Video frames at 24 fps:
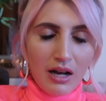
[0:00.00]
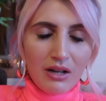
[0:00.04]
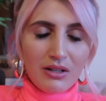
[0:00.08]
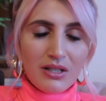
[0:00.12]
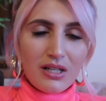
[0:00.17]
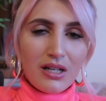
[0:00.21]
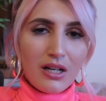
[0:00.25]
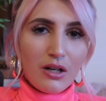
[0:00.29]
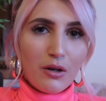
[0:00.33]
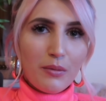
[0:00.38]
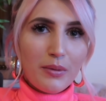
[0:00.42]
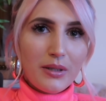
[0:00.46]
I was
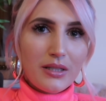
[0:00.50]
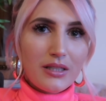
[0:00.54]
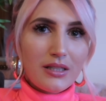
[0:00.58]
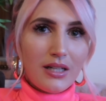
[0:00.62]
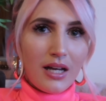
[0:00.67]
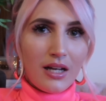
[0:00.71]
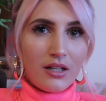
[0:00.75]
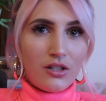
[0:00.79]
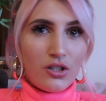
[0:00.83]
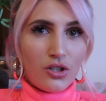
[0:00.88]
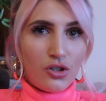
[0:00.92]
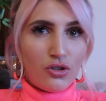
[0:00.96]
a little bit
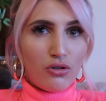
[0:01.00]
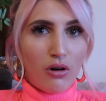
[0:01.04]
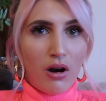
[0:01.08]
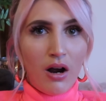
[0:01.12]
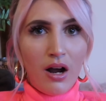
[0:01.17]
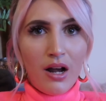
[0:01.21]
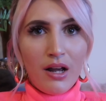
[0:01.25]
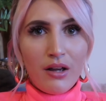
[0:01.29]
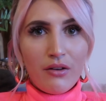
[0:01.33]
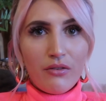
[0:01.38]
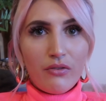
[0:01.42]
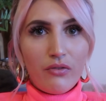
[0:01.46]
scared to
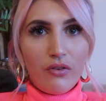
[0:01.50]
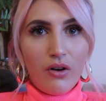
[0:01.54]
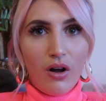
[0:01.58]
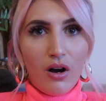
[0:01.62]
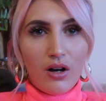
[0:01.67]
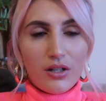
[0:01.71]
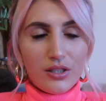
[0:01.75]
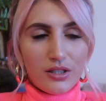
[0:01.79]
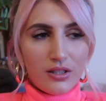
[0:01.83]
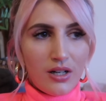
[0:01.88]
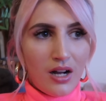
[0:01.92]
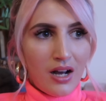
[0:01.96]
drive
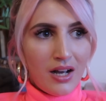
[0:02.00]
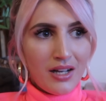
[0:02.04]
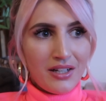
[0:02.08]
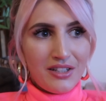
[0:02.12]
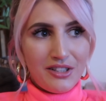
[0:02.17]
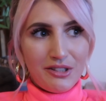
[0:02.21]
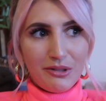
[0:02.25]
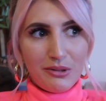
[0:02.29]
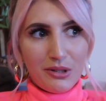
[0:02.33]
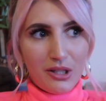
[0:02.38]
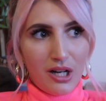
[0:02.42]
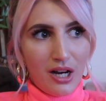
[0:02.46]
last night
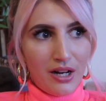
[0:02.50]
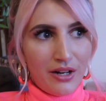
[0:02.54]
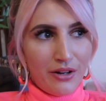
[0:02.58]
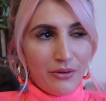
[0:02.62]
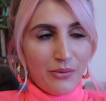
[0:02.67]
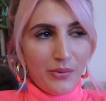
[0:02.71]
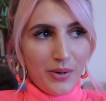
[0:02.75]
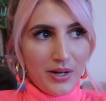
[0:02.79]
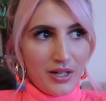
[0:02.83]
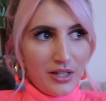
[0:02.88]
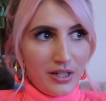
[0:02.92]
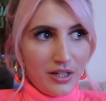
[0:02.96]
because it was kind
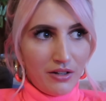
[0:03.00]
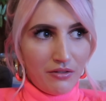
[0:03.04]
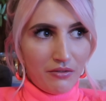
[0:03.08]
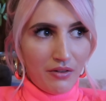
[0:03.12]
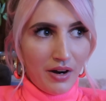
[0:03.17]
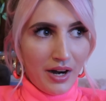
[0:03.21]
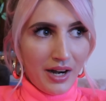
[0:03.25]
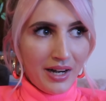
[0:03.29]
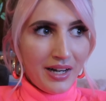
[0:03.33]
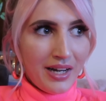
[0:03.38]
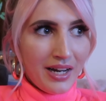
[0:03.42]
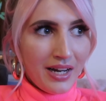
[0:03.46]
of windy and
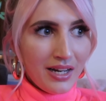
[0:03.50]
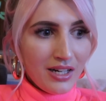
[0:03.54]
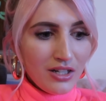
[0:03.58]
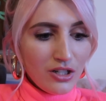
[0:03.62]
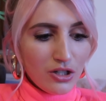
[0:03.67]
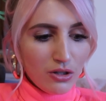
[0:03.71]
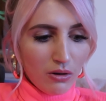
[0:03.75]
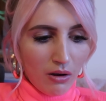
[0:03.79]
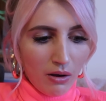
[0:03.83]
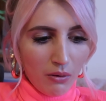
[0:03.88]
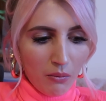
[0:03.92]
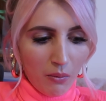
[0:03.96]
rainy,
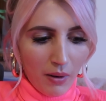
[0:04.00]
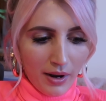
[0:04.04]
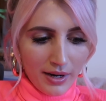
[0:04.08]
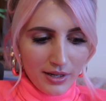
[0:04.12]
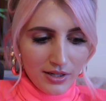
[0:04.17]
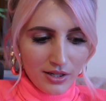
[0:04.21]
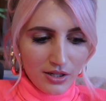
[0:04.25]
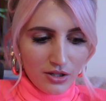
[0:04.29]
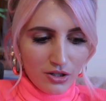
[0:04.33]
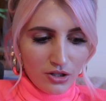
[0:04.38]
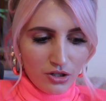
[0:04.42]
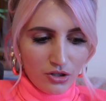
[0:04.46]
so I
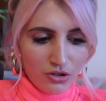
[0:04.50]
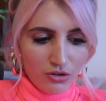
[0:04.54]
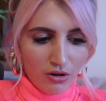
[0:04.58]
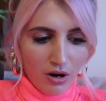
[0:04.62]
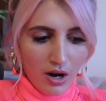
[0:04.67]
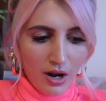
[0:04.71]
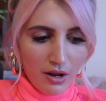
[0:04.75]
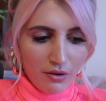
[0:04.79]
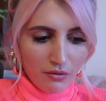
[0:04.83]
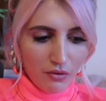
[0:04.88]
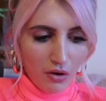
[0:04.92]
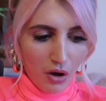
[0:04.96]
waited to
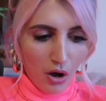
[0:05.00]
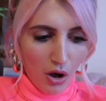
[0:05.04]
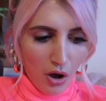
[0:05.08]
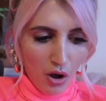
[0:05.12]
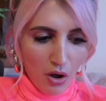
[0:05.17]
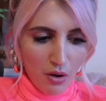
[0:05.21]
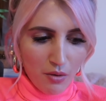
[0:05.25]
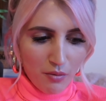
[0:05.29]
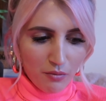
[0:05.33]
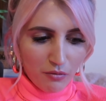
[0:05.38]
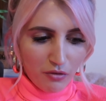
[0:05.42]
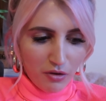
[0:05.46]
drive
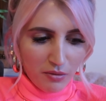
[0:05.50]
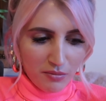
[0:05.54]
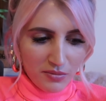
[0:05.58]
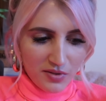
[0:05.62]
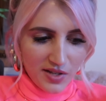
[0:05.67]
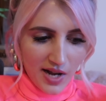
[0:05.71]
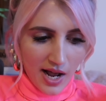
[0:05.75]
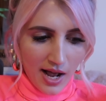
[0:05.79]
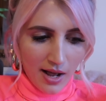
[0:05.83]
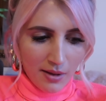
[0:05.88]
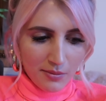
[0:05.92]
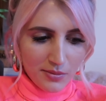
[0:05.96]
home from
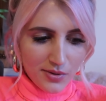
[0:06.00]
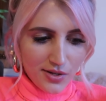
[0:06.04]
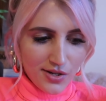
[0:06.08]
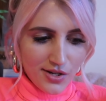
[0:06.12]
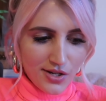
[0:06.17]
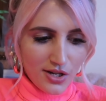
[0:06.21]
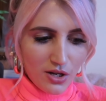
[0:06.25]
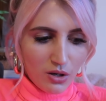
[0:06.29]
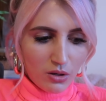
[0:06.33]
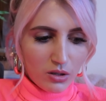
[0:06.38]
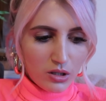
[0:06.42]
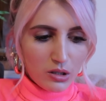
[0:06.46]
Sam's
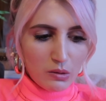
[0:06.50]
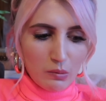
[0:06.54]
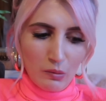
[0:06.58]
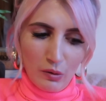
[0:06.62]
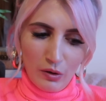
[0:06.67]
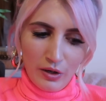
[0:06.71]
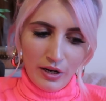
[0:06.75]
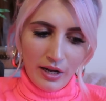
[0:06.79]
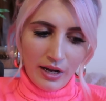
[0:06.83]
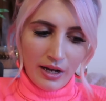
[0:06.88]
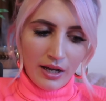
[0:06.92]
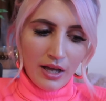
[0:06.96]
until this
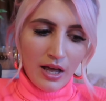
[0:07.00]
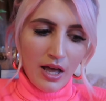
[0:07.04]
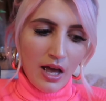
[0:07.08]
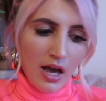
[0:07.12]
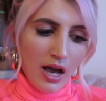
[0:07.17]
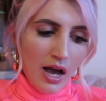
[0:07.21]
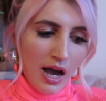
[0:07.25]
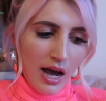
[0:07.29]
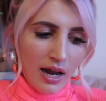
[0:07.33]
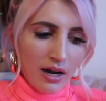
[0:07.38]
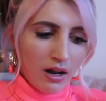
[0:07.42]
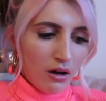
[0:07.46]
morning,
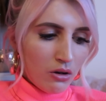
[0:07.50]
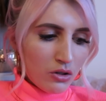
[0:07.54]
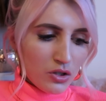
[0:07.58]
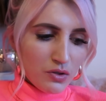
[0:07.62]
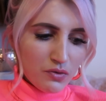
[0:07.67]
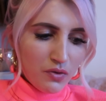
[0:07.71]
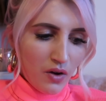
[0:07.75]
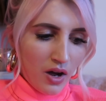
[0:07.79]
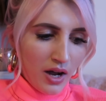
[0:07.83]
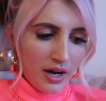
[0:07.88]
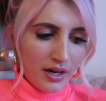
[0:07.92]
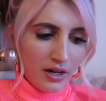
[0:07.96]
and I was
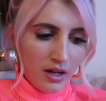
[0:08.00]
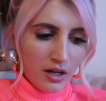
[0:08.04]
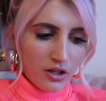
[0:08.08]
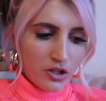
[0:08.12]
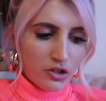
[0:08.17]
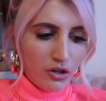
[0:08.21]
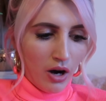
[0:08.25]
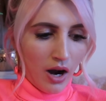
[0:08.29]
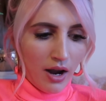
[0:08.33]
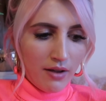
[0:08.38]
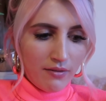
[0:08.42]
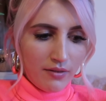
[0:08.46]
fine, like,
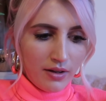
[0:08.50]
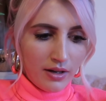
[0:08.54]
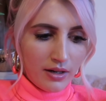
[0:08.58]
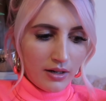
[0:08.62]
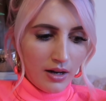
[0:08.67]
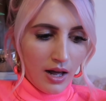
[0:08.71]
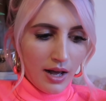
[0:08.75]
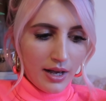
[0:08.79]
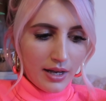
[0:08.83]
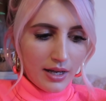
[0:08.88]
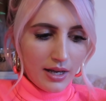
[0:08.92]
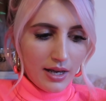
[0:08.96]
driving.
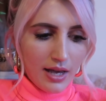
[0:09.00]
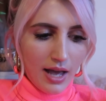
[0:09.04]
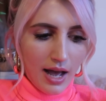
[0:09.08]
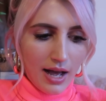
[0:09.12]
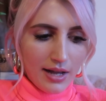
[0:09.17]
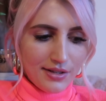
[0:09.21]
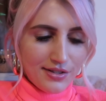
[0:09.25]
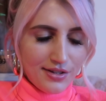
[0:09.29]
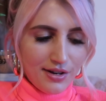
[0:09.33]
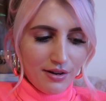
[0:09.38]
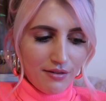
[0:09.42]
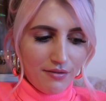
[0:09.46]
Like, it
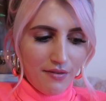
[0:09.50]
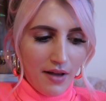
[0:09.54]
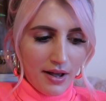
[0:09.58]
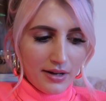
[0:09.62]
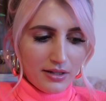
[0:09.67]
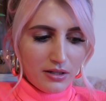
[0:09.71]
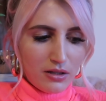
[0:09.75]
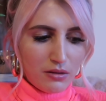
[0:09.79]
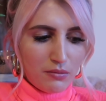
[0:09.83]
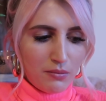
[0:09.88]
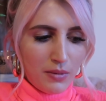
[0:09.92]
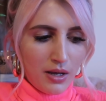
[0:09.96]
hasn't
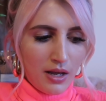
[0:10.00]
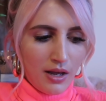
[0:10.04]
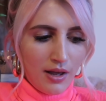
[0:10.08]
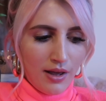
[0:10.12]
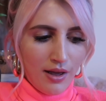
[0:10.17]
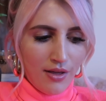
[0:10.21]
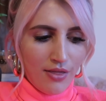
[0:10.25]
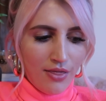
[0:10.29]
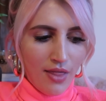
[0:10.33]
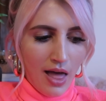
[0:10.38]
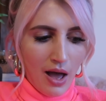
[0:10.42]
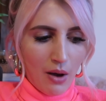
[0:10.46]
affected me
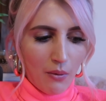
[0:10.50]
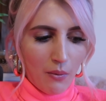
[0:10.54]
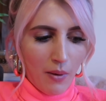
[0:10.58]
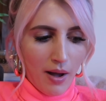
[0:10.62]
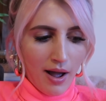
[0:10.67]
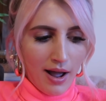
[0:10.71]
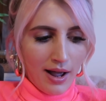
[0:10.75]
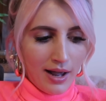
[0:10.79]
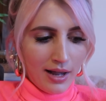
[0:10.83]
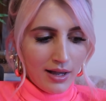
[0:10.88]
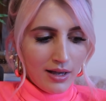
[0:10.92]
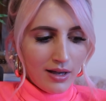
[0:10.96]
in that
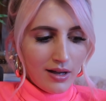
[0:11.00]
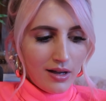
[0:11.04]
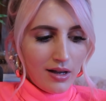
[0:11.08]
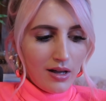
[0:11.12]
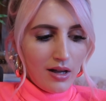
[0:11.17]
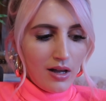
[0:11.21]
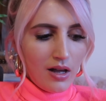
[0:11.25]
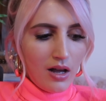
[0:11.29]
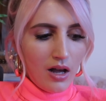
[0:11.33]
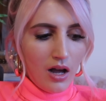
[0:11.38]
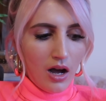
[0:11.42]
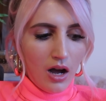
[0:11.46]
way.
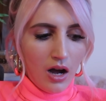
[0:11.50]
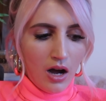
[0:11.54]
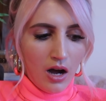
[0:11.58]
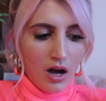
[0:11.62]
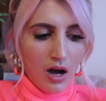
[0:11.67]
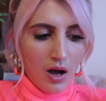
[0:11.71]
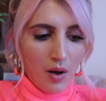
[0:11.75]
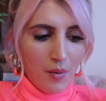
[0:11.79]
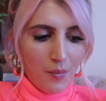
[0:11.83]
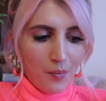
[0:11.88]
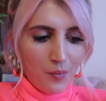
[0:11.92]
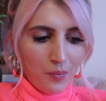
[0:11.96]

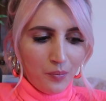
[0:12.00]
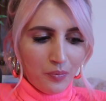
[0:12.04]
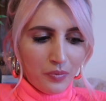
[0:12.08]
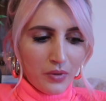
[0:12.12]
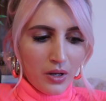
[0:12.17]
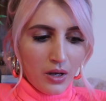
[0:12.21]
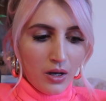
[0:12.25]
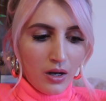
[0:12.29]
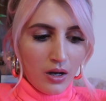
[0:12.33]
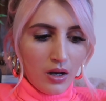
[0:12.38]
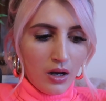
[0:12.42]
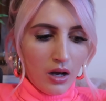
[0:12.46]

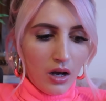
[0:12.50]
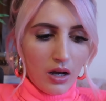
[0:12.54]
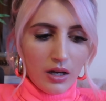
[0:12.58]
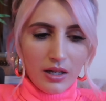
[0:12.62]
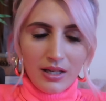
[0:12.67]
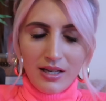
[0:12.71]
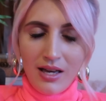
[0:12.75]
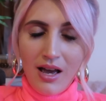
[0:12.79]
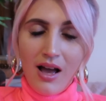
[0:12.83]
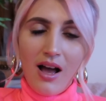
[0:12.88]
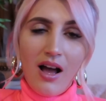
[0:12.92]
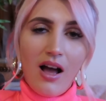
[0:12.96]

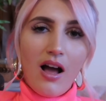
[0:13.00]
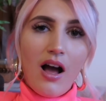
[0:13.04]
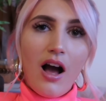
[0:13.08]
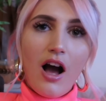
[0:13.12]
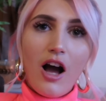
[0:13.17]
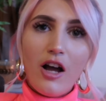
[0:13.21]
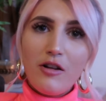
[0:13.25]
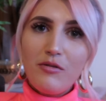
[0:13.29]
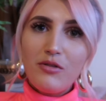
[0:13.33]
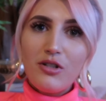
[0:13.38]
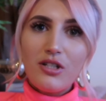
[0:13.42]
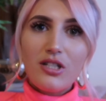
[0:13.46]
Yeah,
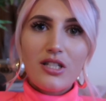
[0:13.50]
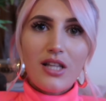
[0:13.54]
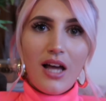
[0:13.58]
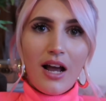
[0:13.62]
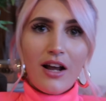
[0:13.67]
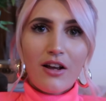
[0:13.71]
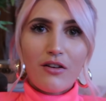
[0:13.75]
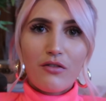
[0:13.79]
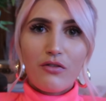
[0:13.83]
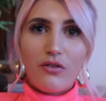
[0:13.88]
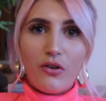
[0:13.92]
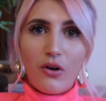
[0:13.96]
I'm just
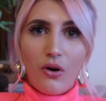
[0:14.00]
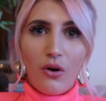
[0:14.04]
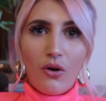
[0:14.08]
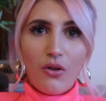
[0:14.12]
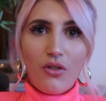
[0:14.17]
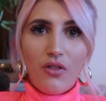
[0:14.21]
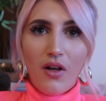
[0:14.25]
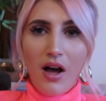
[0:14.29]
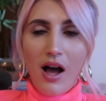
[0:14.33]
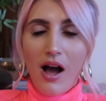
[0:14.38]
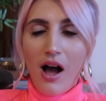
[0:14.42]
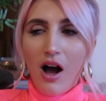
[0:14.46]
thankful
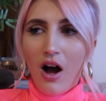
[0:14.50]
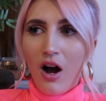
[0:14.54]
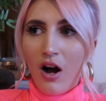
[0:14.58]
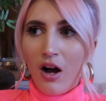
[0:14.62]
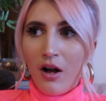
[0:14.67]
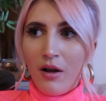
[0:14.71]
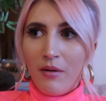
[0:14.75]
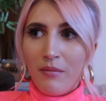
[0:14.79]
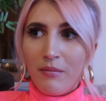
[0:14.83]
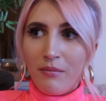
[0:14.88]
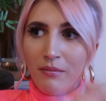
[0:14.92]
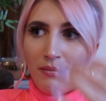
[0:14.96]
that
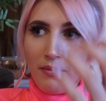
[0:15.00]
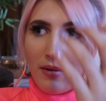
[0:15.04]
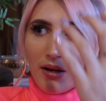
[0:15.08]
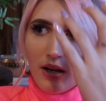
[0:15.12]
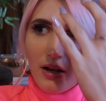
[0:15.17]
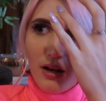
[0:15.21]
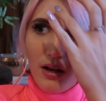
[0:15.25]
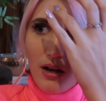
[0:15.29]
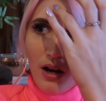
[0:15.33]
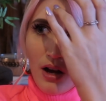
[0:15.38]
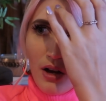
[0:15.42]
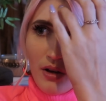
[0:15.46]
I'm
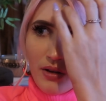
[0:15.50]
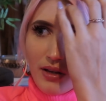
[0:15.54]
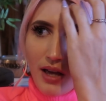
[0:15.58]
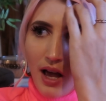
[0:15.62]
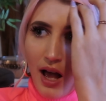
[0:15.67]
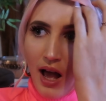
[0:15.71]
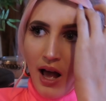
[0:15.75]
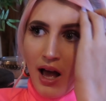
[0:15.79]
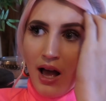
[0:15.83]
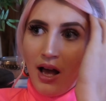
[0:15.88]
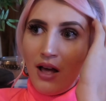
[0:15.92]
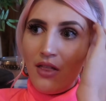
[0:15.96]

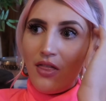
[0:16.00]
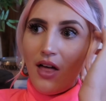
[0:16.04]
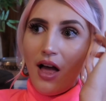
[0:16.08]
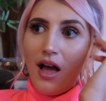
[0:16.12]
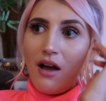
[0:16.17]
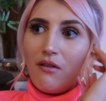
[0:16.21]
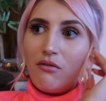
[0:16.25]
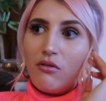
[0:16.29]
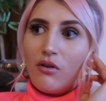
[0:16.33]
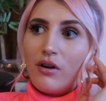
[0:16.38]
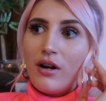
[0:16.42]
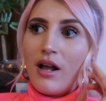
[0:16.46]
okay, that
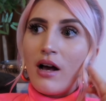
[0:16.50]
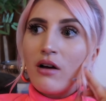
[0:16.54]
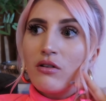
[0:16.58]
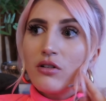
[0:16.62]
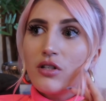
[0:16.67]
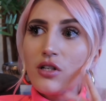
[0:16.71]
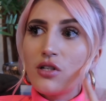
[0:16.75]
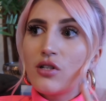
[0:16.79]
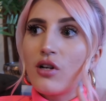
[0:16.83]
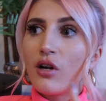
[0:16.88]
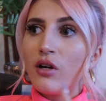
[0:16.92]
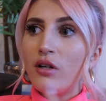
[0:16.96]
everyone
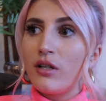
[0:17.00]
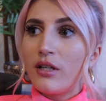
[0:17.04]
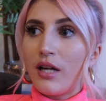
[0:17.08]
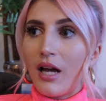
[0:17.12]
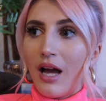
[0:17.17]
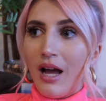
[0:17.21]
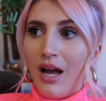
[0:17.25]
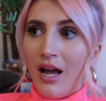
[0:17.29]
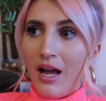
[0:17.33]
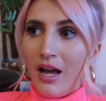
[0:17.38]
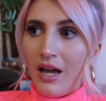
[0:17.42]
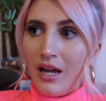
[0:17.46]
else is
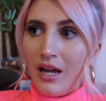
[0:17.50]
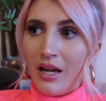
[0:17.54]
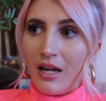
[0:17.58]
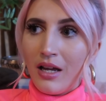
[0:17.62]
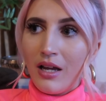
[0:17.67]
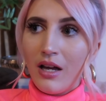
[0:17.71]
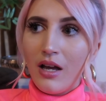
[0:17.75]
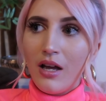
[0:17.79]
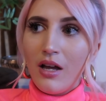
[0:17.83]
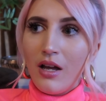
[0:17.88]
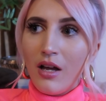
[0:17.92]
okay.